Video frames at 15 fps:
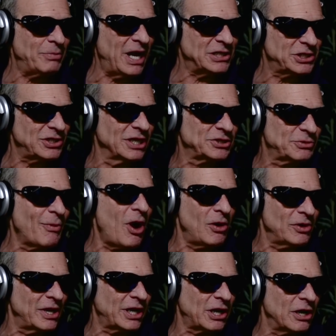by Schlitz
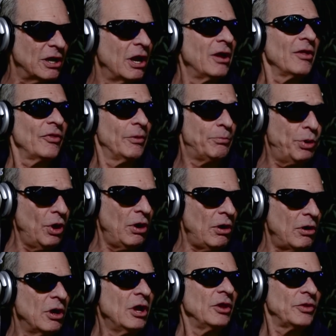malt liquor. The
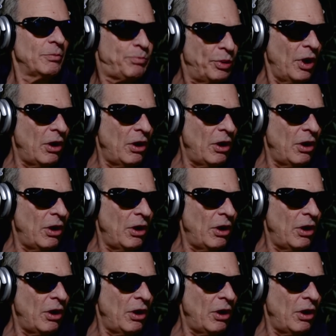bull. The